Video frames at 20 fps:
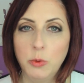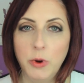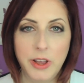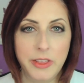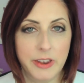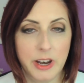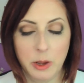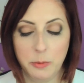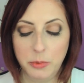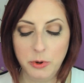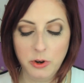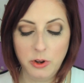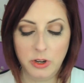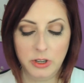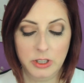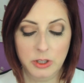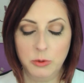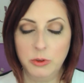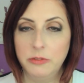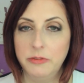way that I put
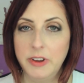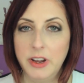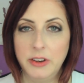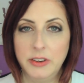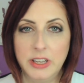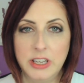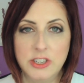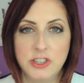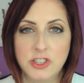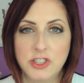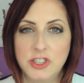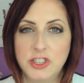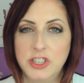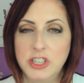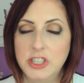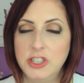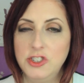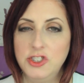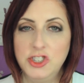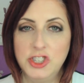on liquid foundations
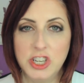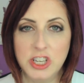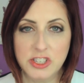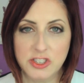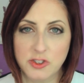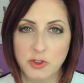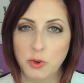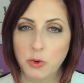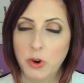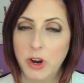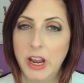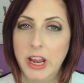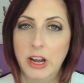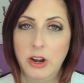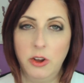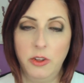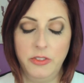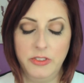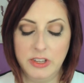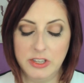did just
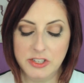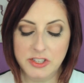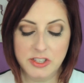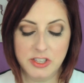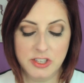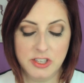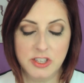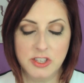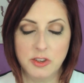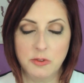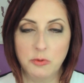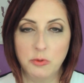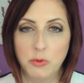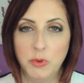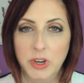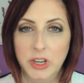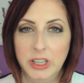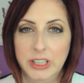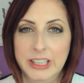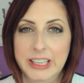great on this. This is a
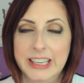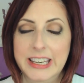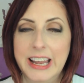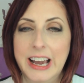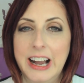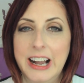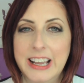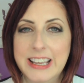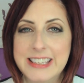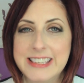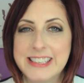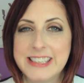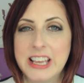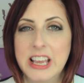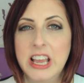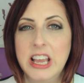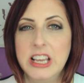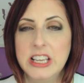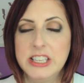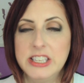really nice
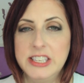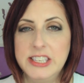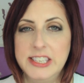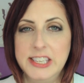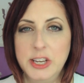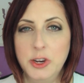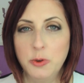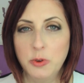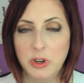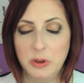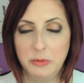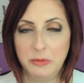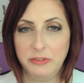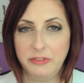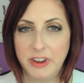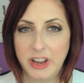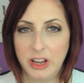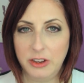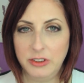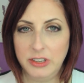serum
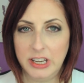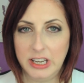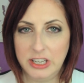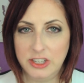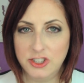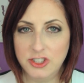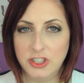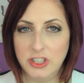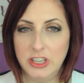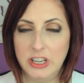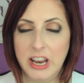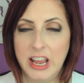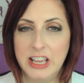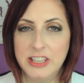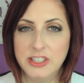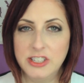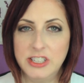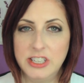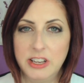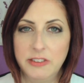foundation. It
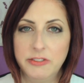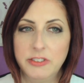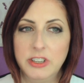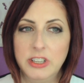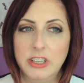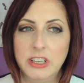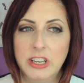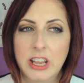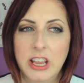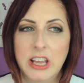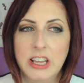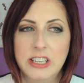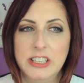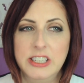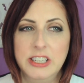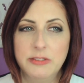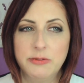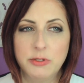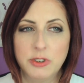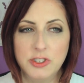has a
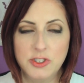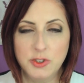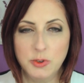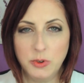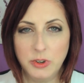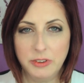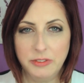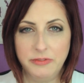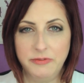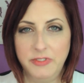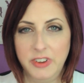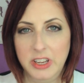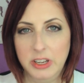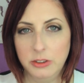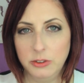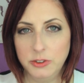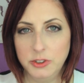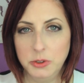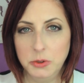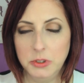different sort of
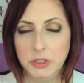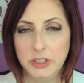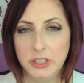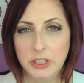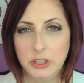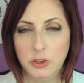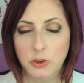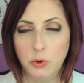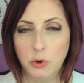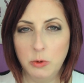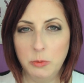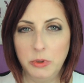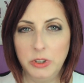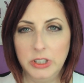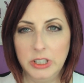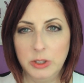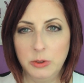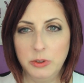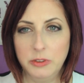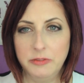feel to it than a normal
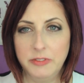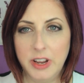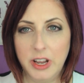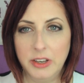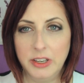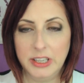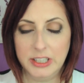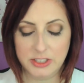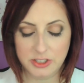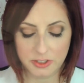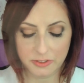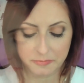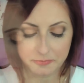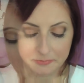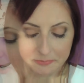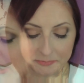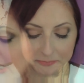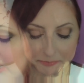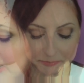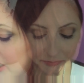liquid foundation.
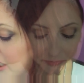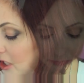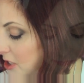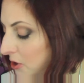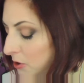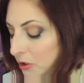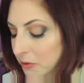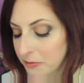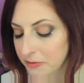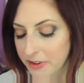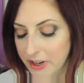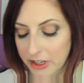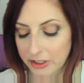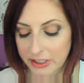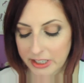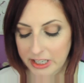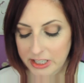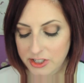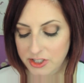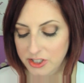It's a serum
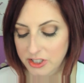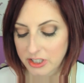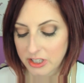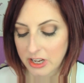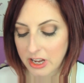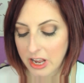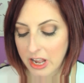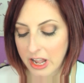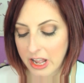foundation,